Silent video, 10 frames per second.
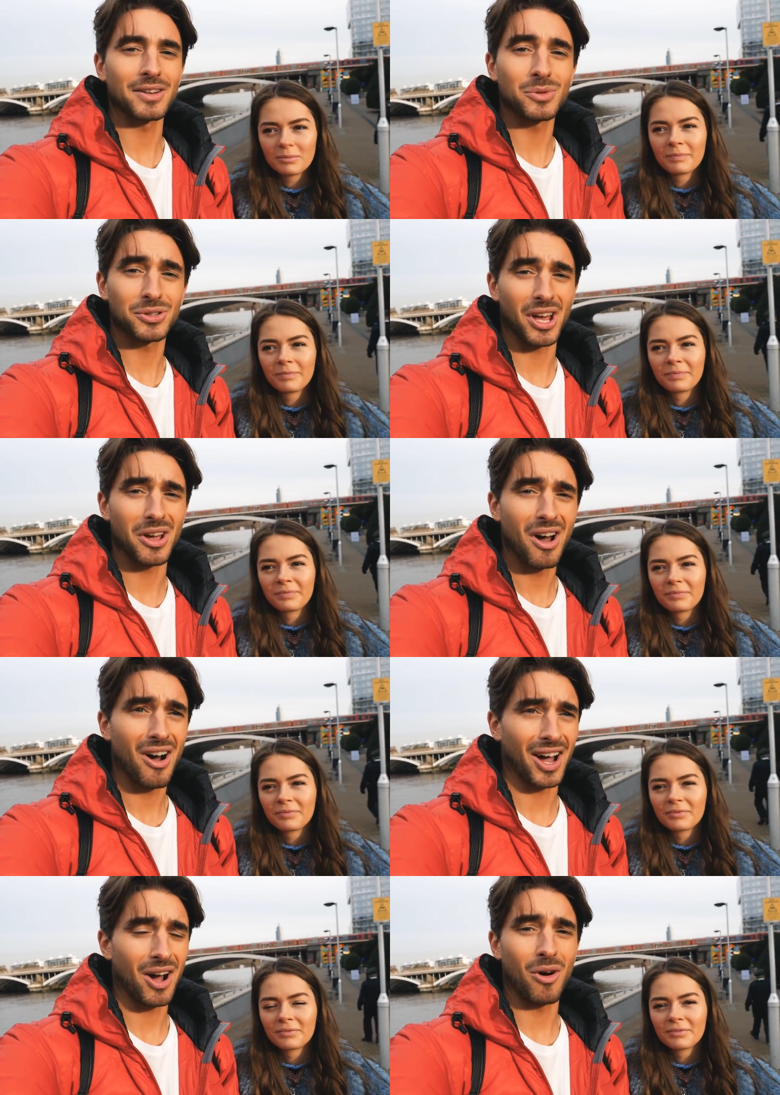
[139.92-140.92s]
Speaker 1: And also,
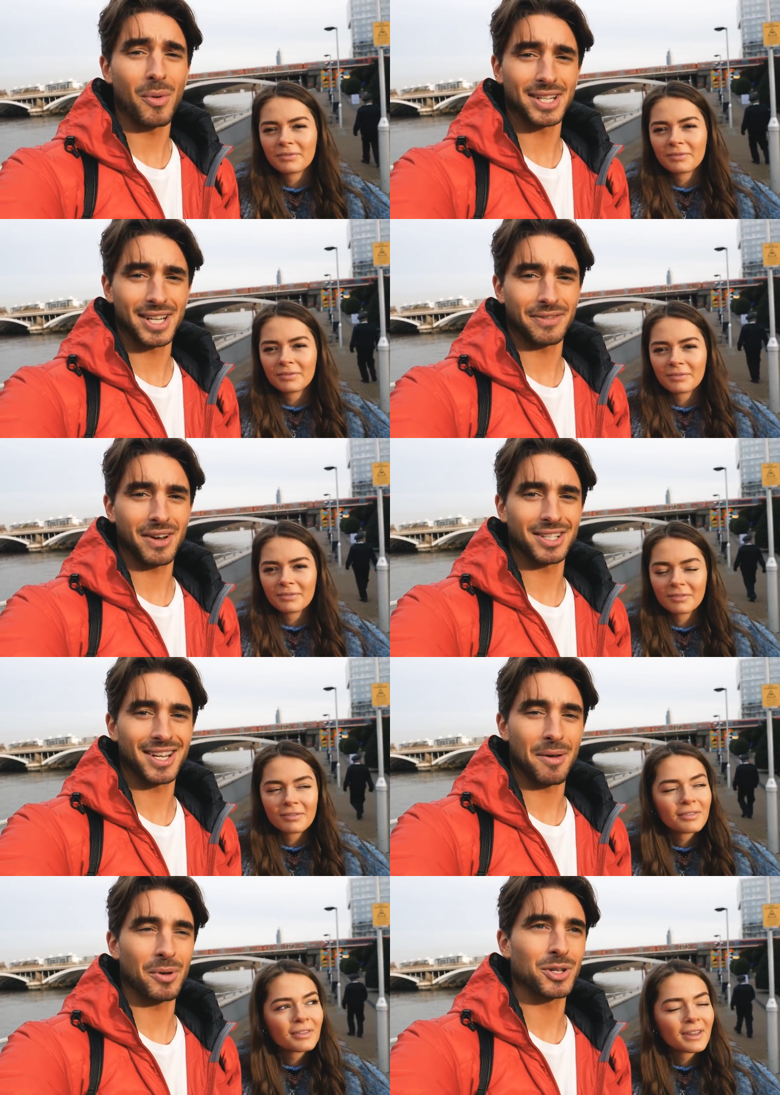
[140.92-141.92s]
I can't wait to get to Val
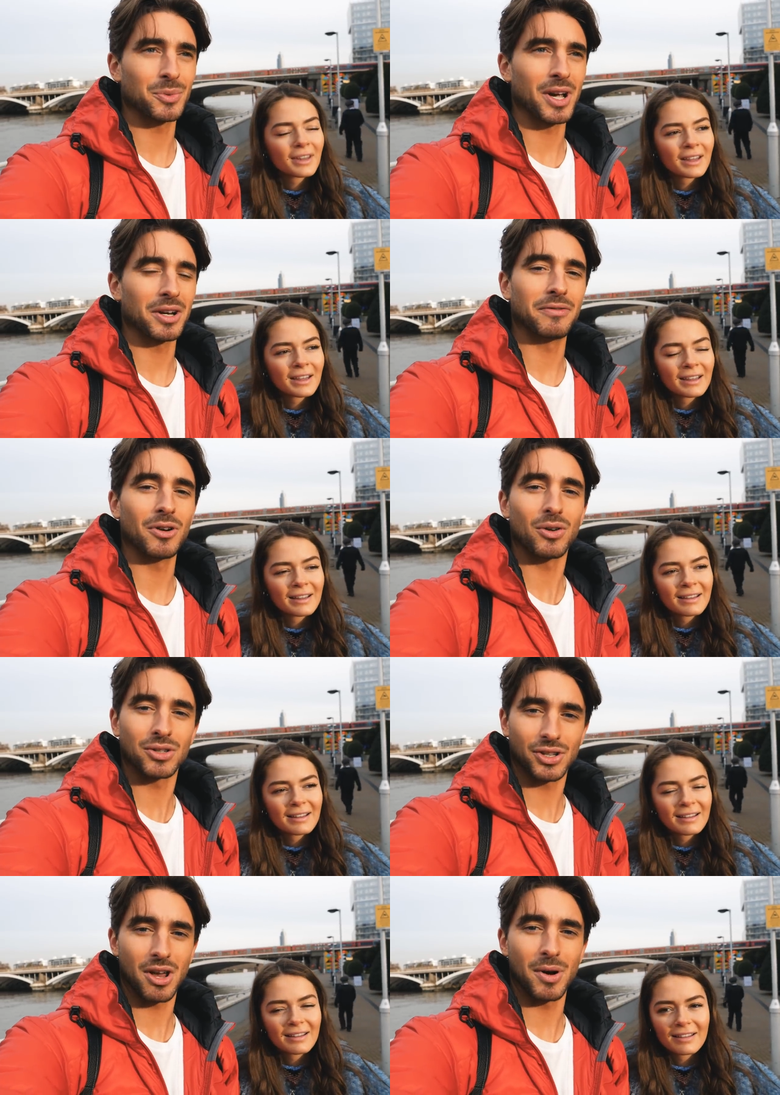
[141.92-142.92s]
d'Isère because we're going to vlog
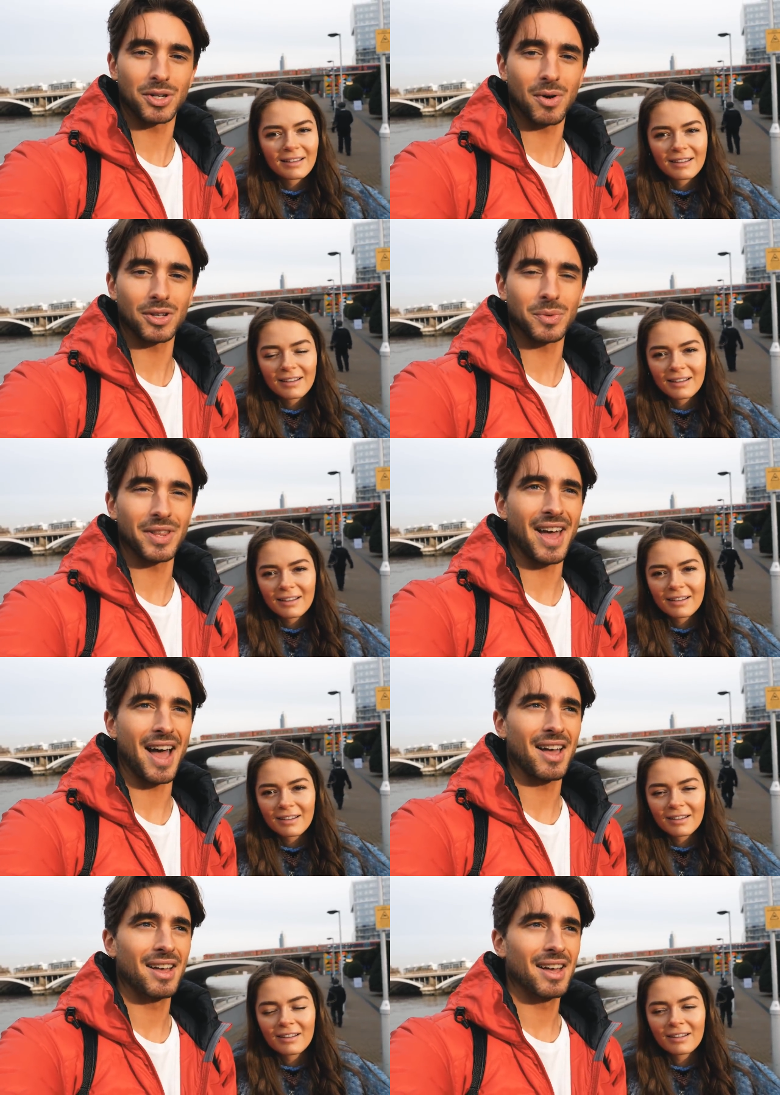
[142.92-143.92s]
so much whilst we're
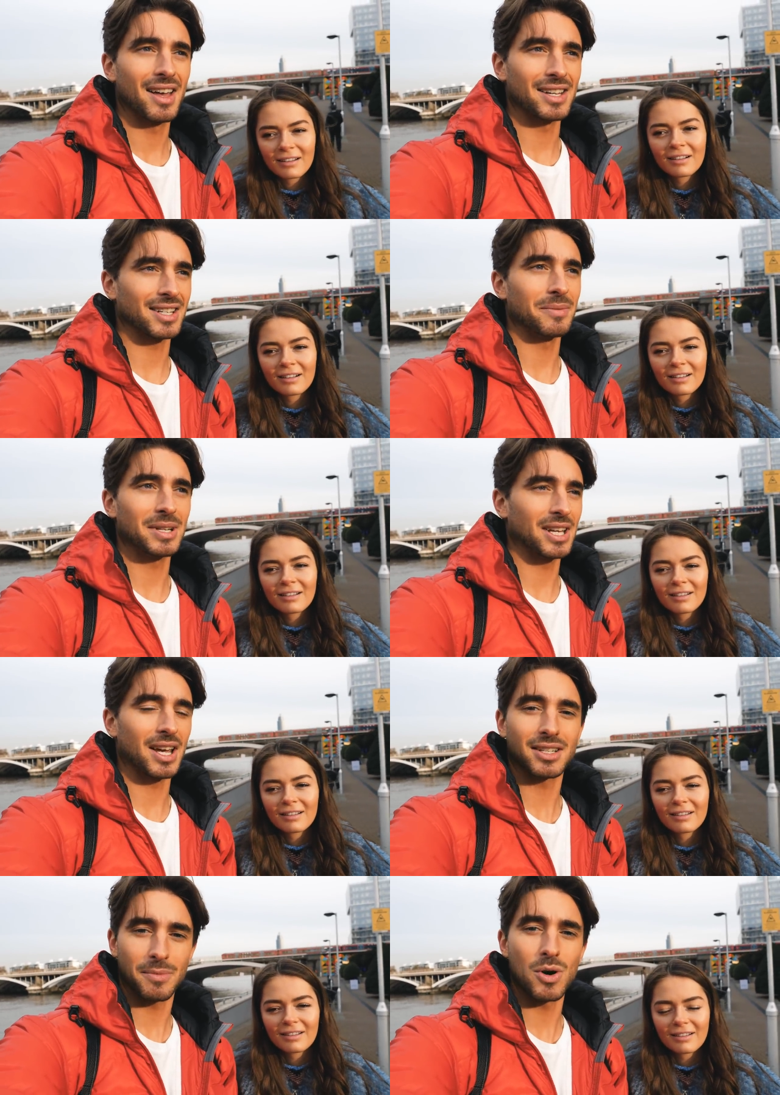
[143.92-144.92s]
there. It's going to be
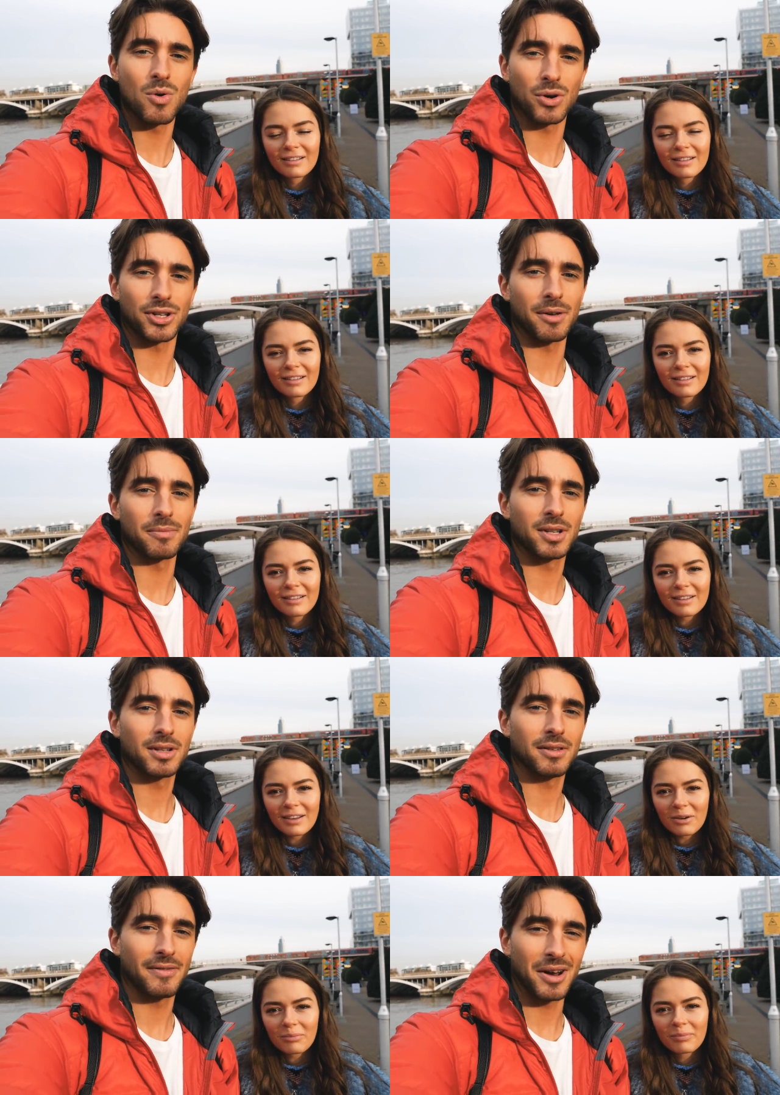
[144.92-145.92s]
sick. It's going to be awesome.
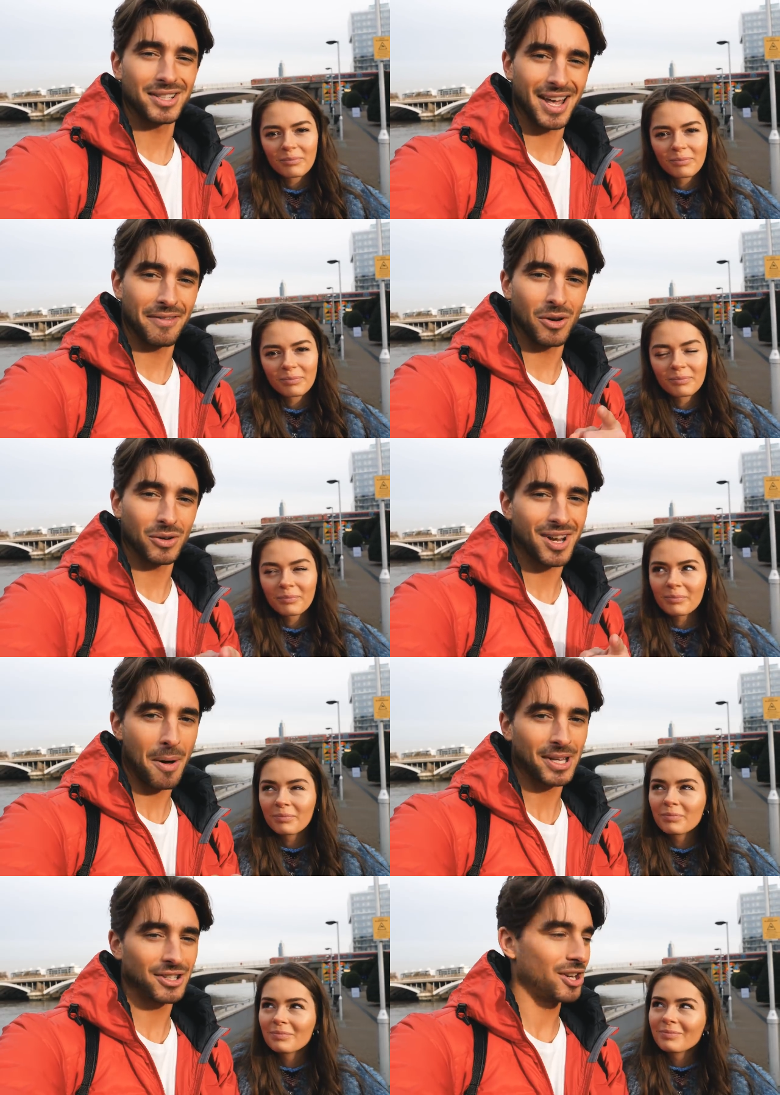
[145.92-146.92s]
Speaker 2: Yeah.
Speaker 1: Val d'Isère vlogs
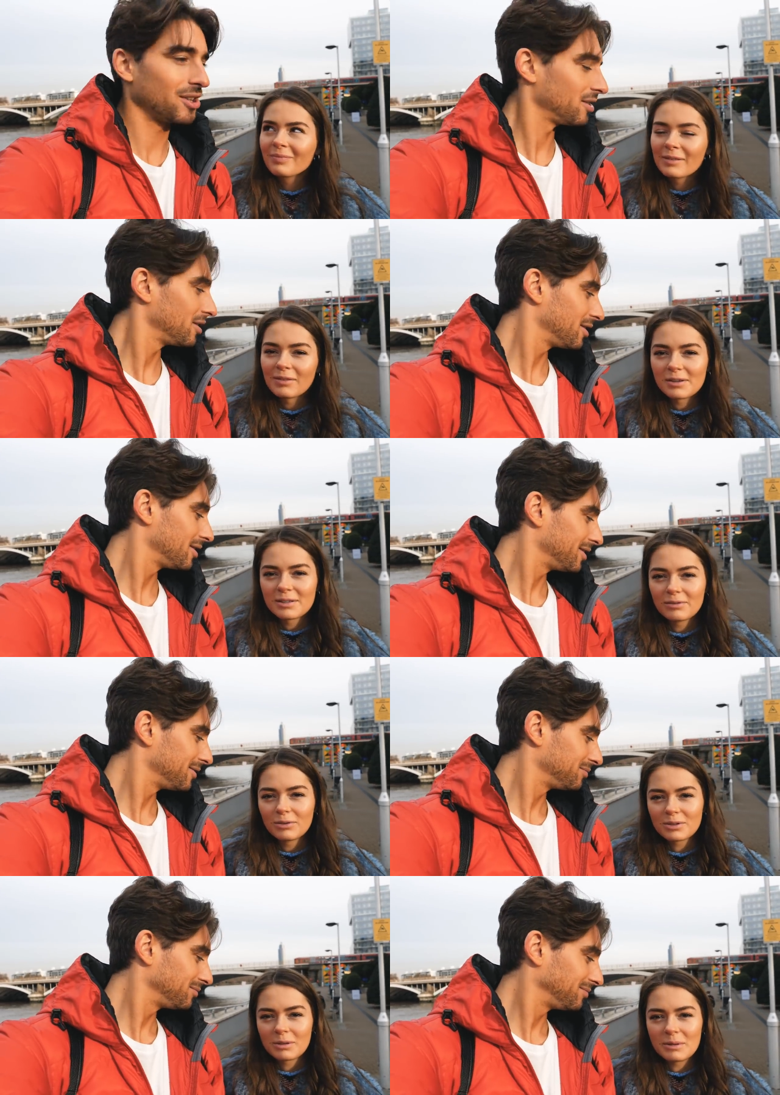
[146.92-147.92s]
coming soon.
Speaker 2: Val d'Isère
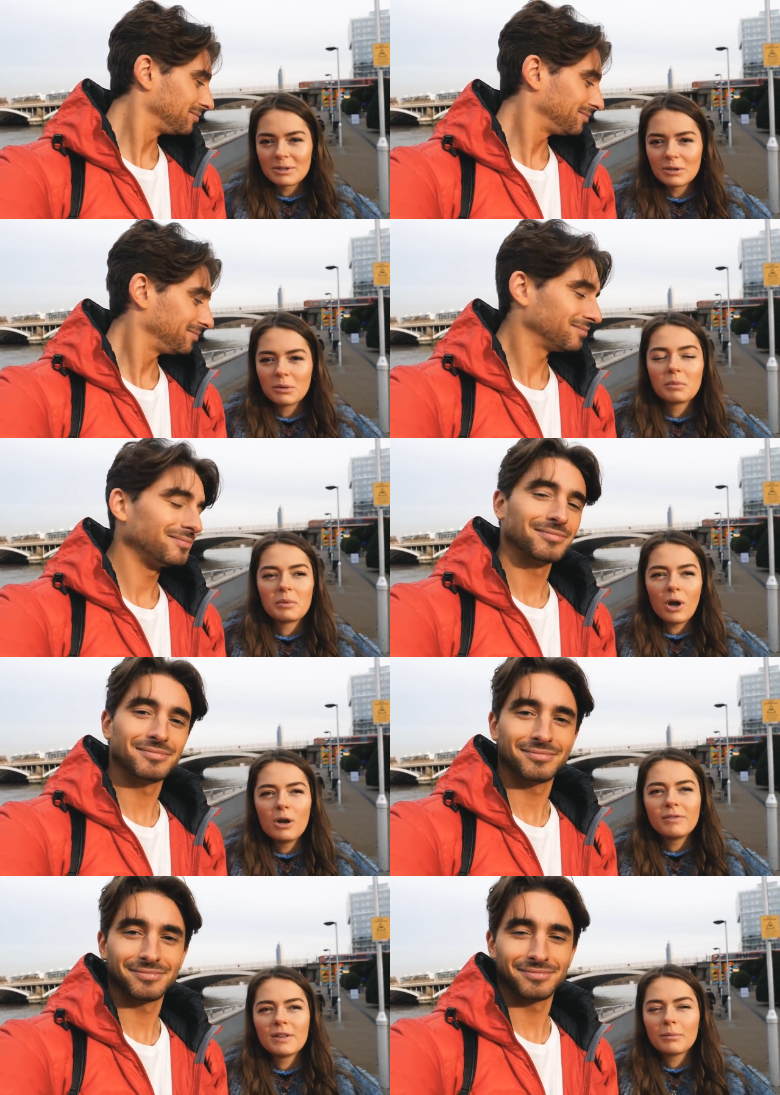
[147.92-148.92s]
vlogs coming soon, and
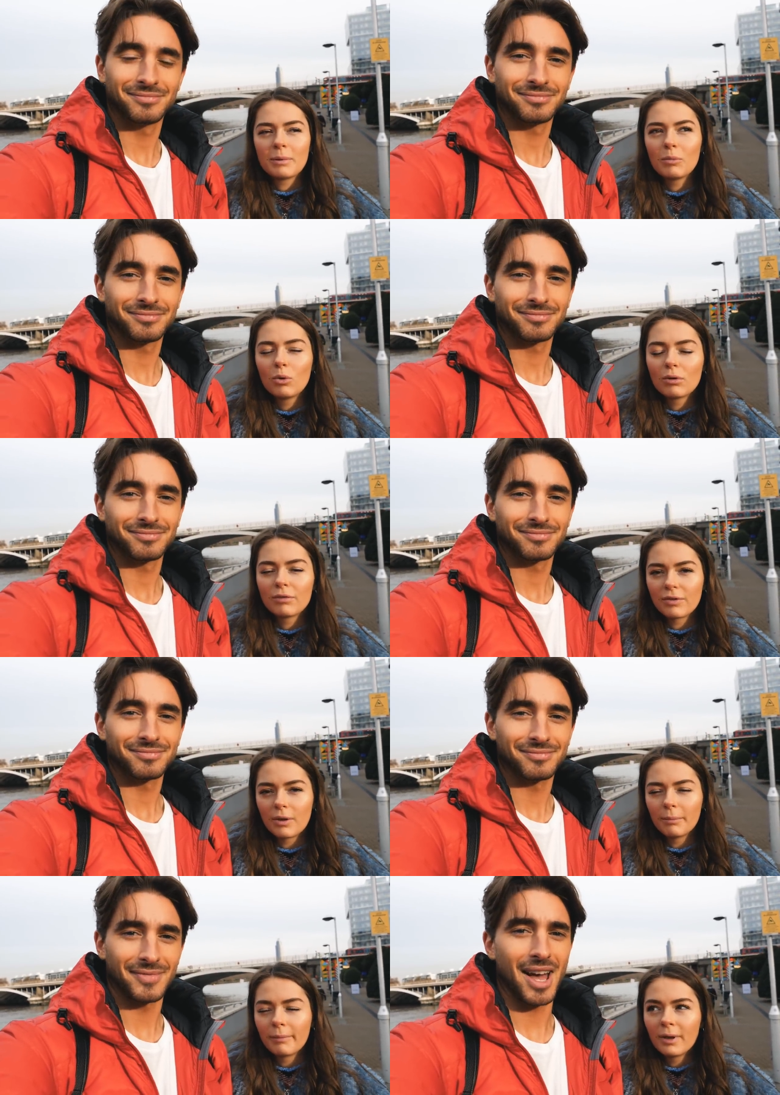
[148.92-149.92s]
hopefully there'll be more of
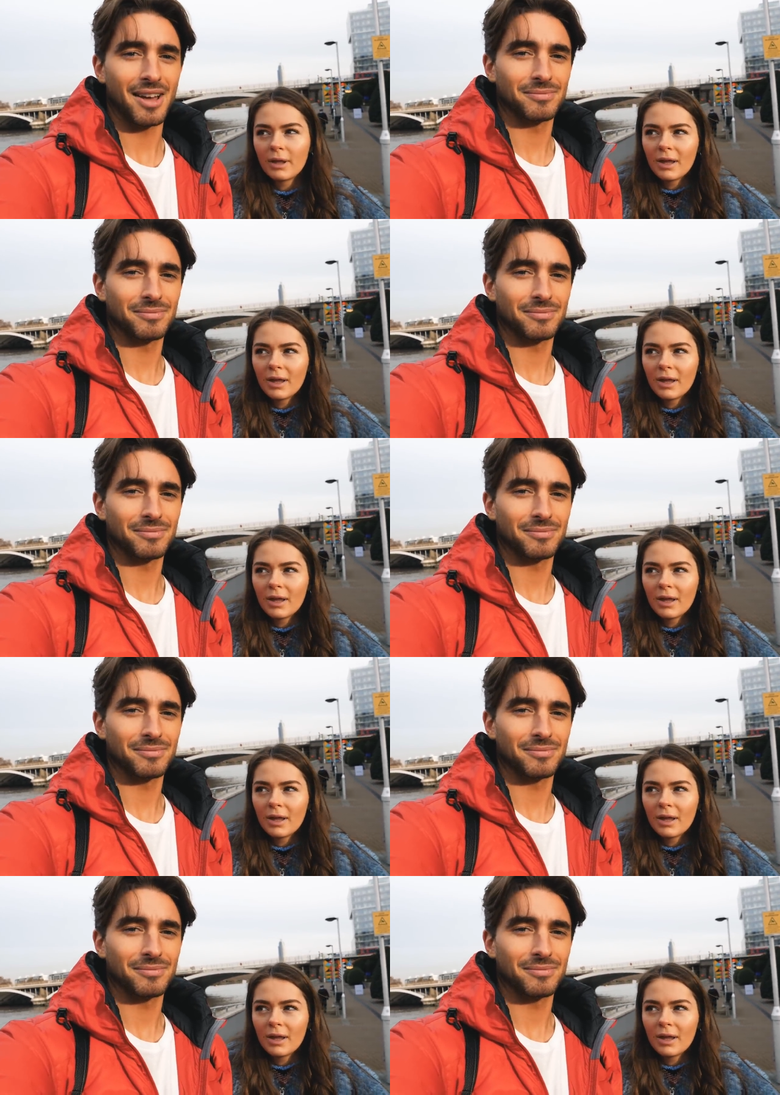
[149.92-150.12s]
them.
Speaker 1: Yeah.